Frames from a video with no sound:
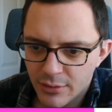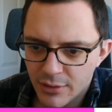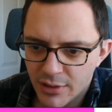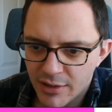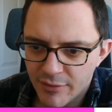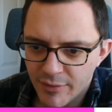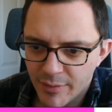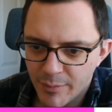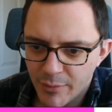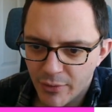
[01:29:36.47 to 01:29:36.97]

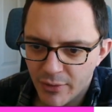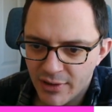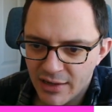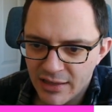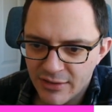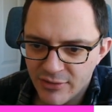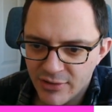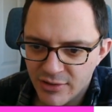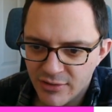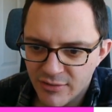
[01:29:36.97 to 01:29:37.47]
if I'm not
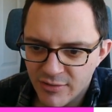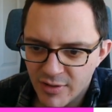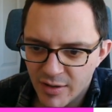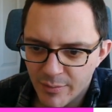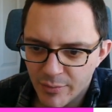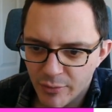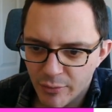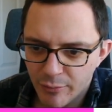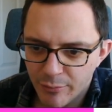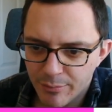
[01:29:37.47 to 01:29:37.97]
allowed to
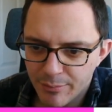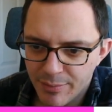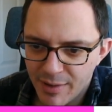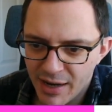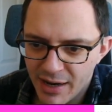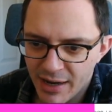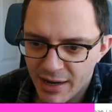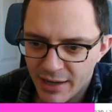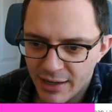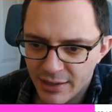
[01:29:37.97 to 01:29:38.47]
double
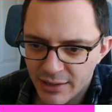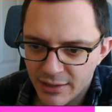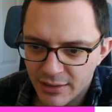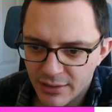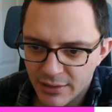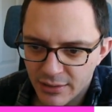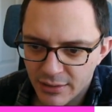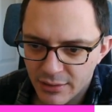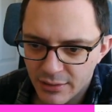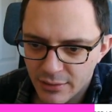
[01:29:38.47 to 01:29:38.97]
back,
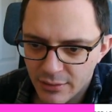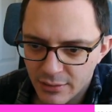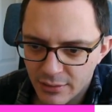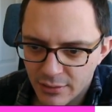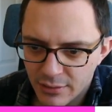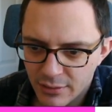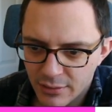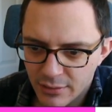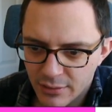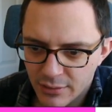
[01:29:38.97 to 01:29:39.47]

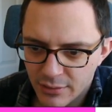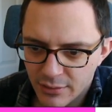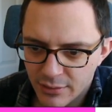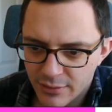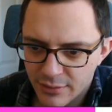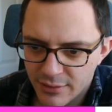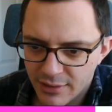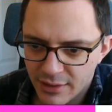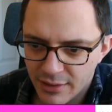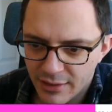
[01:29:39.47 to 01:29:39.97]

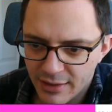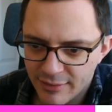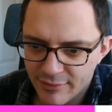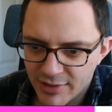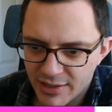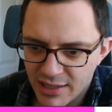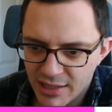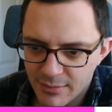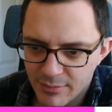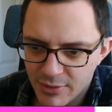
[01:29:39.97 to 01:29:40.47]
then I have to
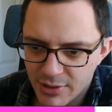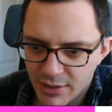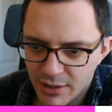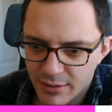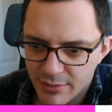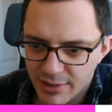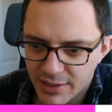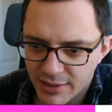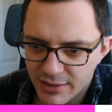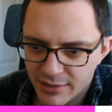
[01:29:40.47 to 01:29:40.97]
keep
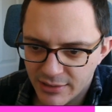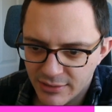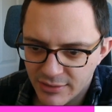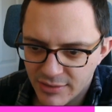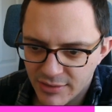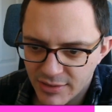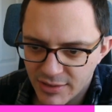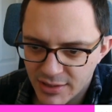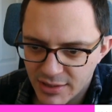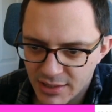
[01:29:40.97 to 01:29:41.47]
going
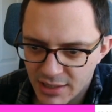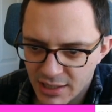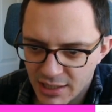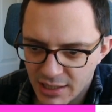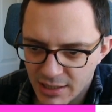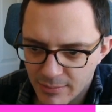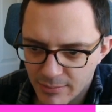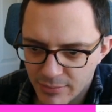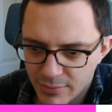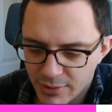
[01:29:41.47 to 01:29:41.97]

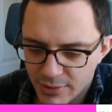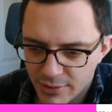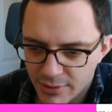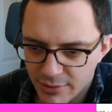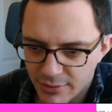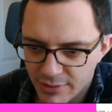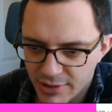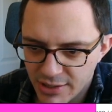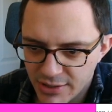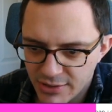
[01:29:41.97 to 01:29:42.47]

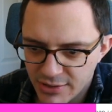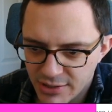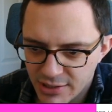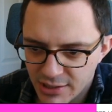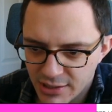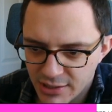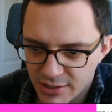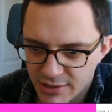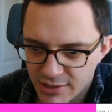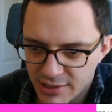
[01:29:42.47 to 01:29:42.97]
deeper into
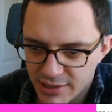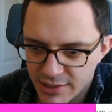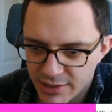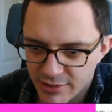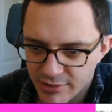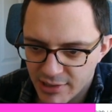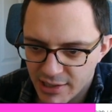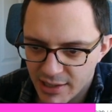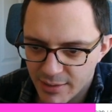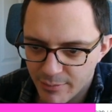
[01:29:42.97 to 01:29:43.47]
the
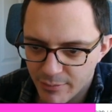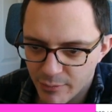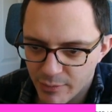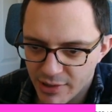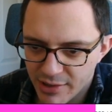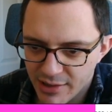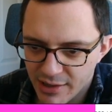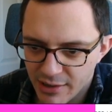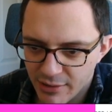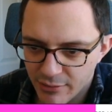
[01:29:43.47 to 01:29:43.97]
diagram
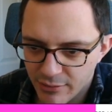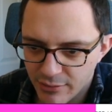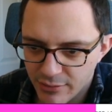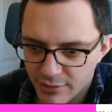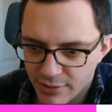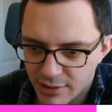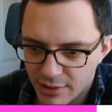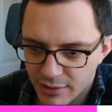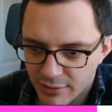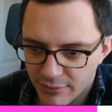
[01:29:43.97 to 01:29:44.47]
without
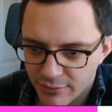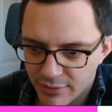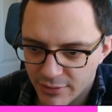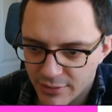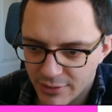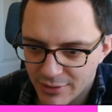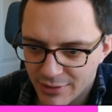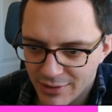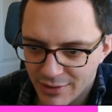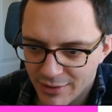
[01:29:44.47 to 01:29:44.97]
kind of...
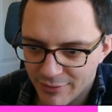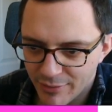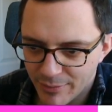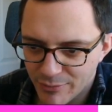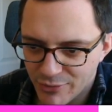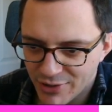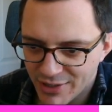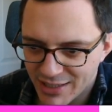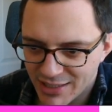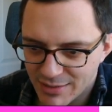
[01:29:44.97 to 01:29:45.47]
If I'm
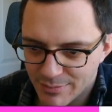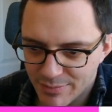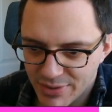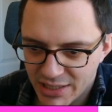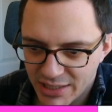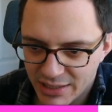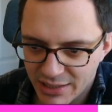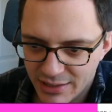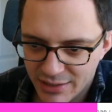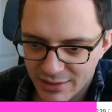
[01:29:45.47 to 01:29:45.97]
trying to get to
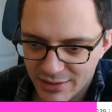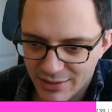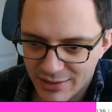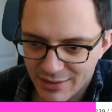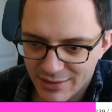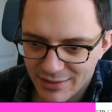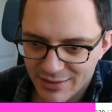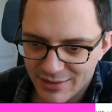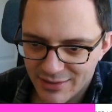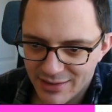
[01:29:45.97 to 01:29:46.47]
B,
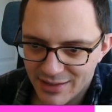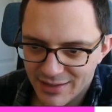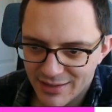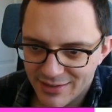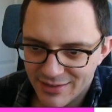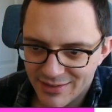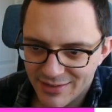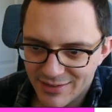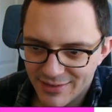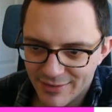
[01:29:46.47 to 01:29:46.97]
then
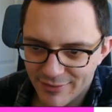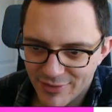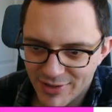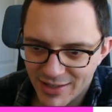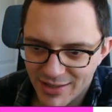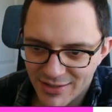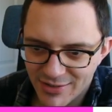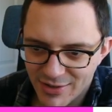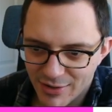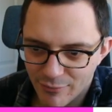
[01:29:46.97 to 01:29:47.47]
I'm
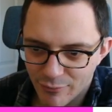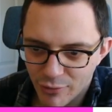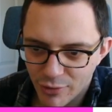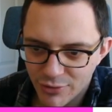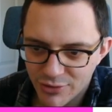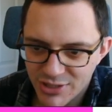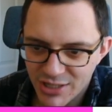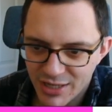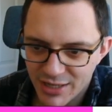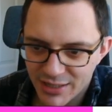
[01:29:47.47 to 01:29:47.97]
taking this kind of wrong
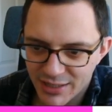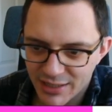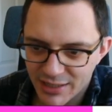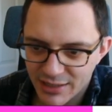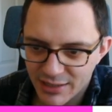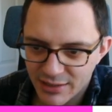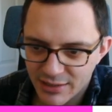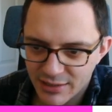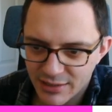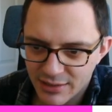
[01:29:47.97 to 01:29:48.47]

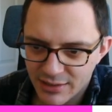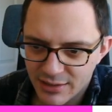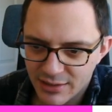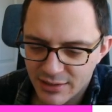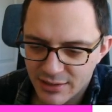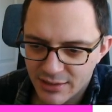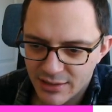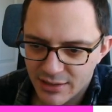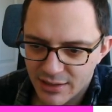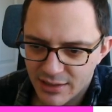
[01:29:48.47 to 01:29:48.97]
turning.
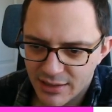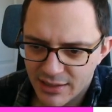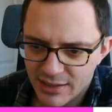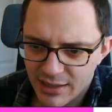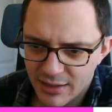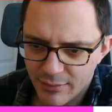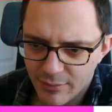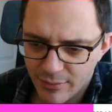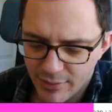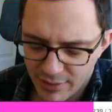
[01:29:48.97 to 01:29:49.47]
And now,